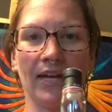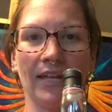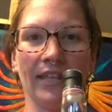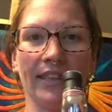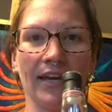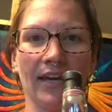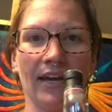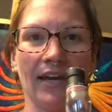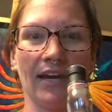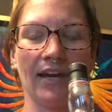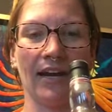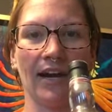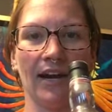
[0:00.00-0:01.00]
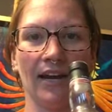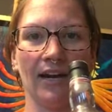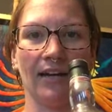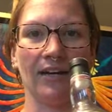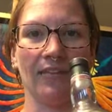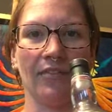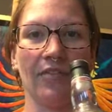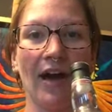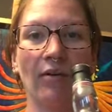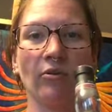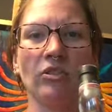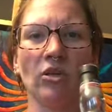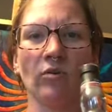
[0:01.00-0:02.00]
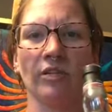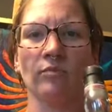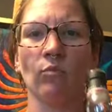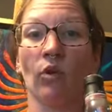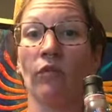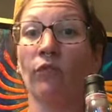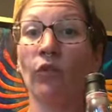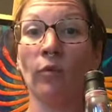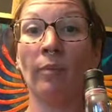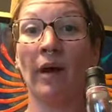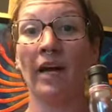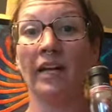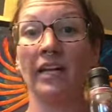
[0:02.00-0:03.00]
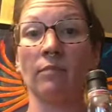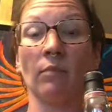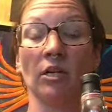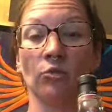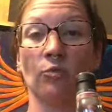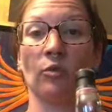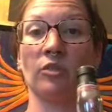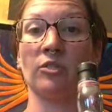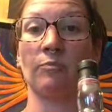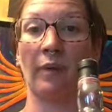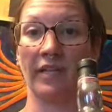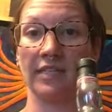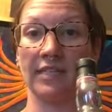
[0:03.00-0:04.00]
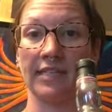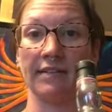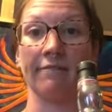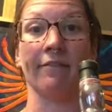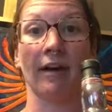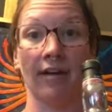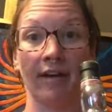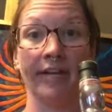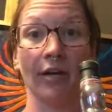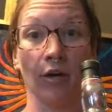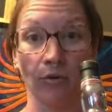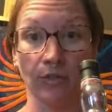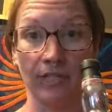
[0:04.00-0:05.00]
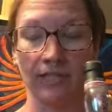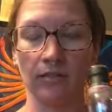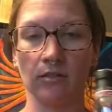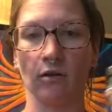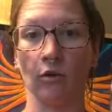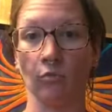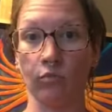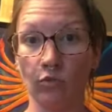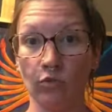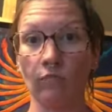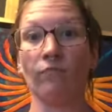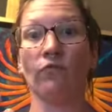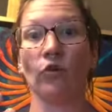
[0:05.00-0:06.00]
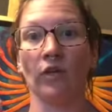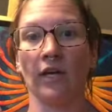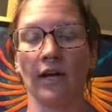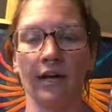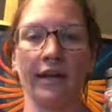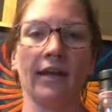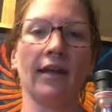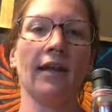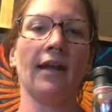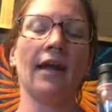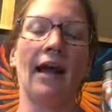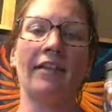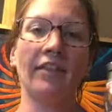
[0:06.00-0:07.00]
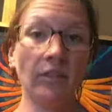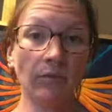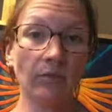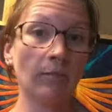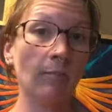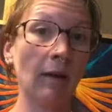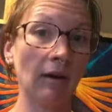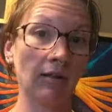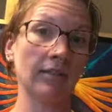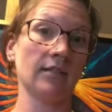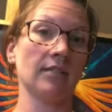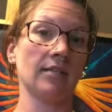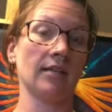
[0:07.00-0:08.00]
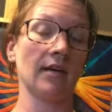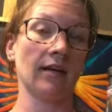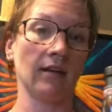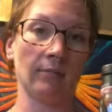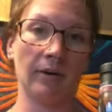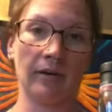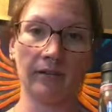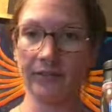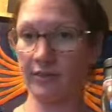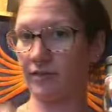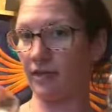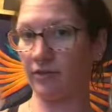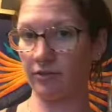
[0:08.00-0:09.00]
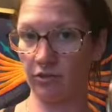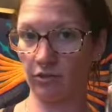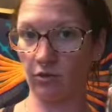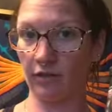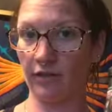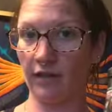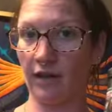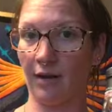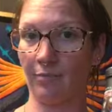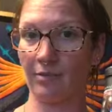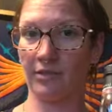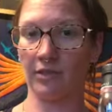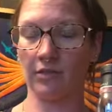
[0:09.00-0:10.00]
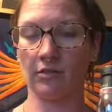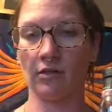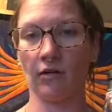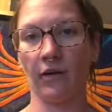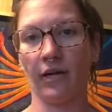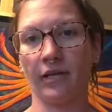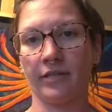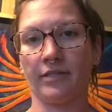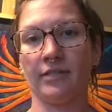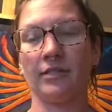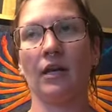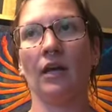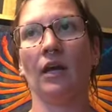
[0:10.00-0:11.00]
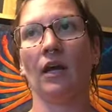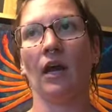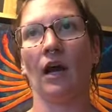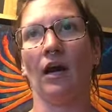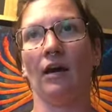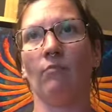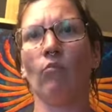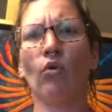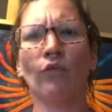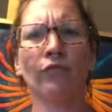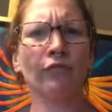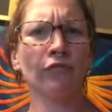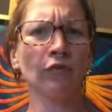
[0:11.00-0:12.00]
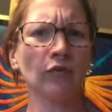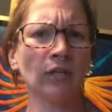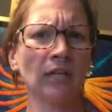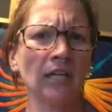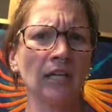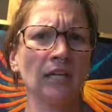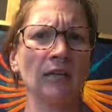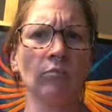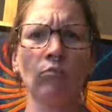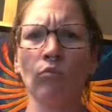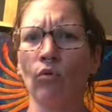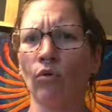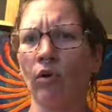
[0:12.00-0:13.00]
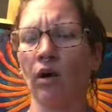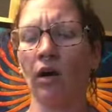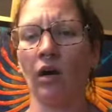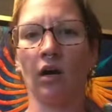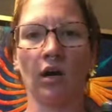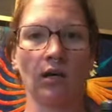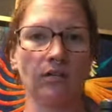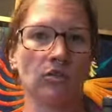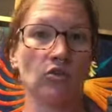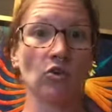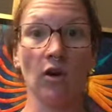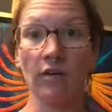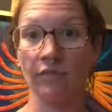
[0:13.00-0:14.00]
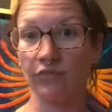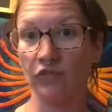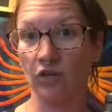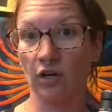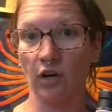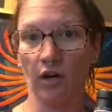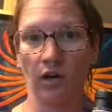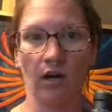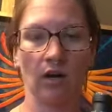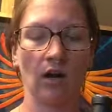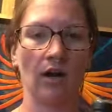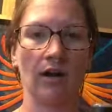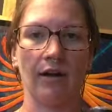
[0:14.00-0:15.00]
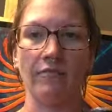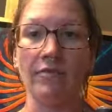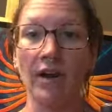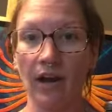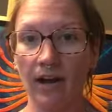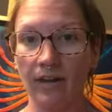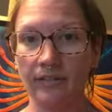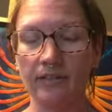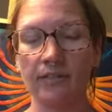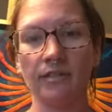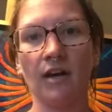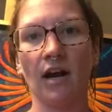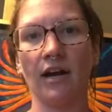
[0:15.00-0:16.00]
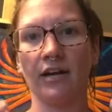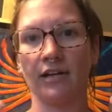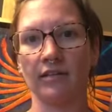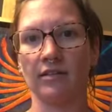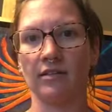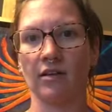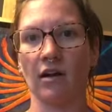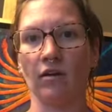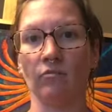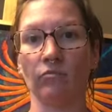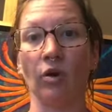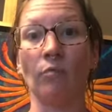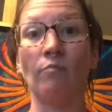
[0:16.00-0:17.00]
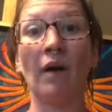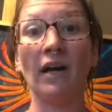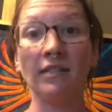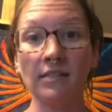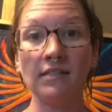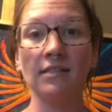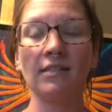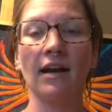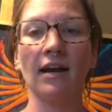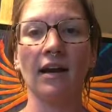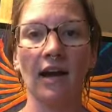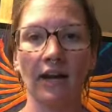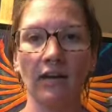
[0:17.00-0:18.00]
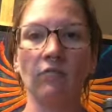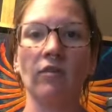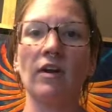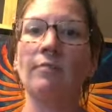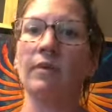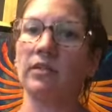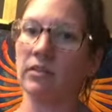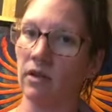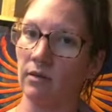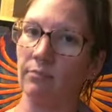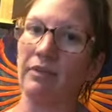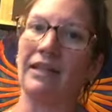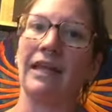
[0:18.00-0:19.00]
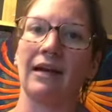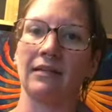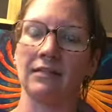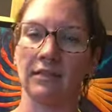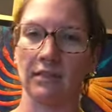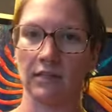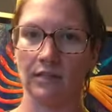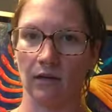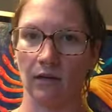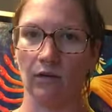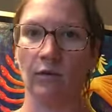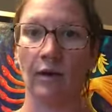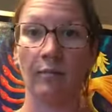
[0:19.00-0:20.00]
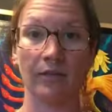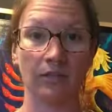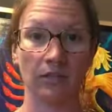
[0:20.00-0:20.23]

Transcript: That was always more full-bodied, much more spicy and very oaky, so full on. And then there was a Maryland style. Maryland style is totally the opposite. So it's more fruity, more softer, not as robust in that kind of way, but complex in its own way, but